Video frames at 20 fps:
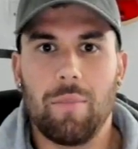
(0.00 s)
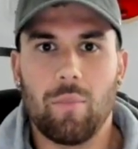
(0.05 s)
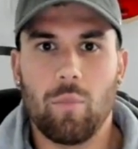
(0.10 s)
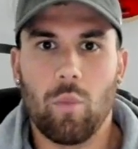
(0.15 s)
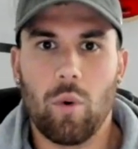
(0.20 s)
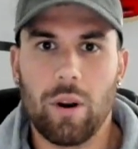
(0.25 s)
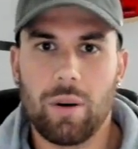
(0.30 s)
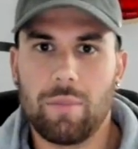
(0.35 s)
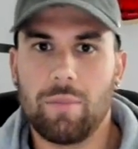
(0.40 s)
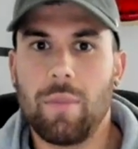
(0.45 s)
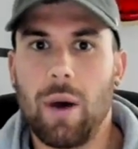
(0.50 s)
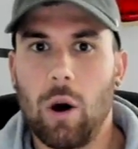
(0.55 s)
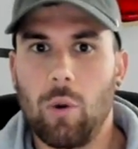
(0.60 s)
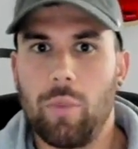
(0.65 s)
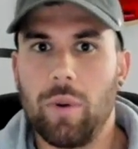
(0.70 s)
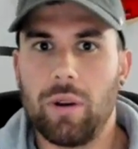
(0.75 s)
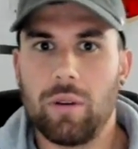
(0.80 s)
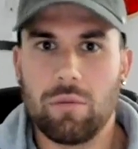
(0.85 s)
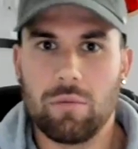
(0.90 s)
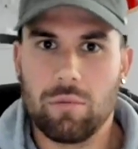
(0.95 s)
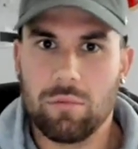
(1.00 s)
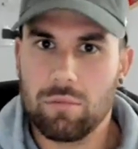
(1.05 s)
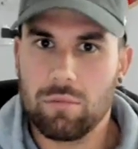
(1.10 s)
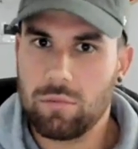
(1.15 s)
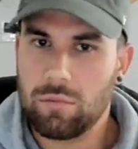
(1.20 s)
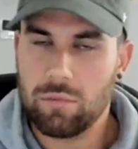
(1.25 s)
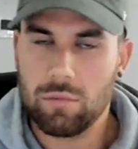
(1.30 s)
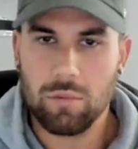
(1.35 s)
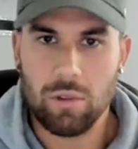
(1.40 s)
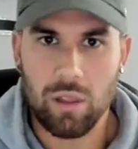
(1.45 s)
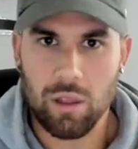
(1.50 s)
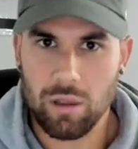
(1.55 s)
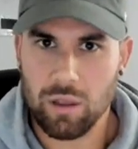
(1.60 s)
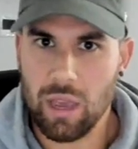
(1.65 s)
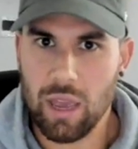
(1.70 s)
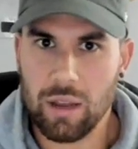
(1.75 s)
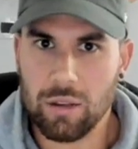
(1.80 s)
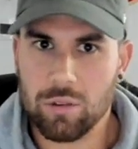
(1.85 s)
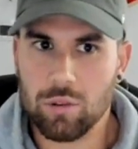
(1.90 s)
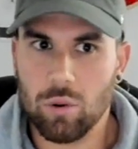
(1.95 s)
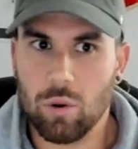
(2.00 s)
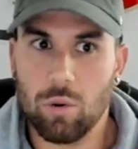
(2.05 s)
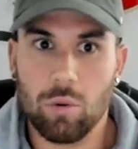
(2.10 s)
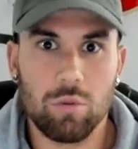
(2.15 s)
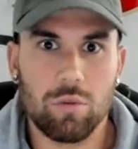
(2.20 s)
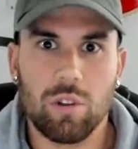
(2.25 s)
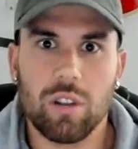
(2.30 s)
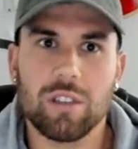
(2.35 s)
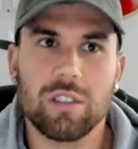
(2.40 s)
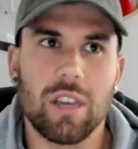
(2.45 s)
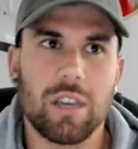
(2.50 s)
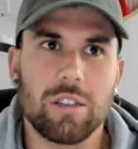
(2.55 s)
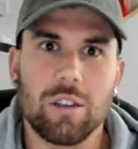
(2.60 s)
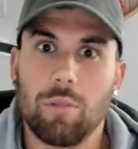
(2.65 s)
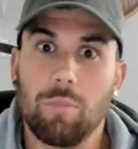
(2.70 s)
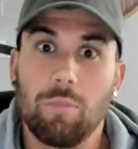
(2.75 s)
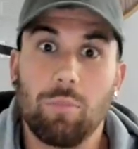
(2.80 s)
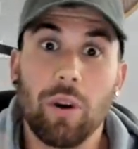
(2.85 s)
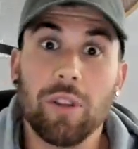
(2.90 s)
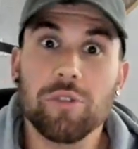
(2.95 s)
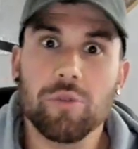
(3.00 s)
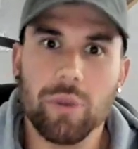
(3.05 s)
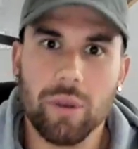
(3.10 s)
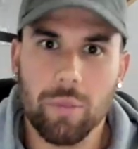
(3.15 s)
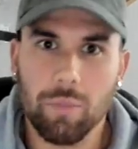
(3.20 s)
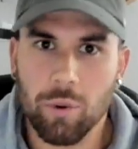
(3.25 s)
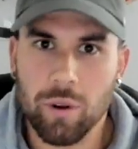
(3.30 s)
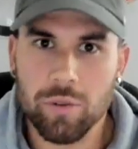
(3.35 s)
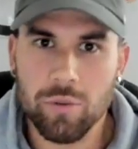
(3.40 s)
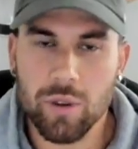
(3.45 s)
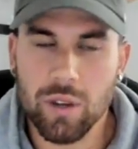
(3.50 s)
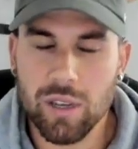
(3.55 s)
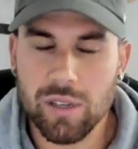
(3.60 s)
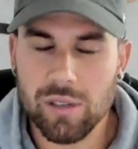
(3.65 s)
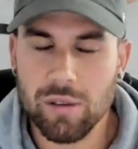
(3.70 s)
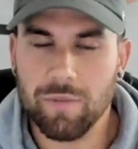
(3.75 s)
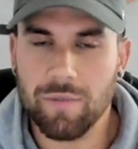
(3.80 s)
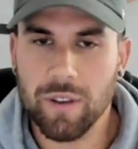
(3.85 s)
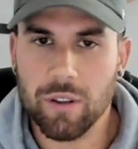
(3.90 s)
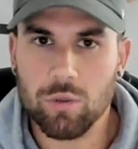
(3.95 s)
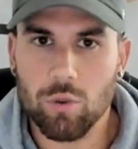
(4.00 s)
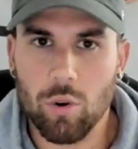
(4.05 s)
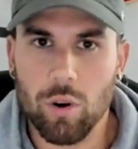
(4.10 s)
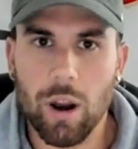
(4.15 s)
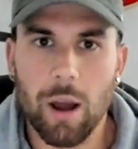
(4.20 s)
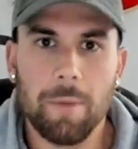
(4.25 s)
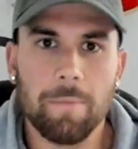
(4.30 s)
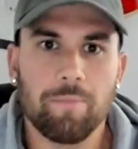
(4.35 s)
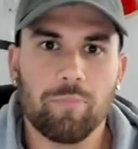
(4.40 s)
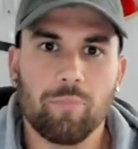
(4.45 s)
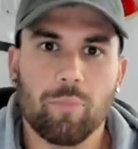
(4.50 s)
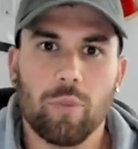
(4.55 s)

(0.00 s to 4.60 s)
what Melbourne, the council, or let's say Brunswick. Brunswick is in Victoria.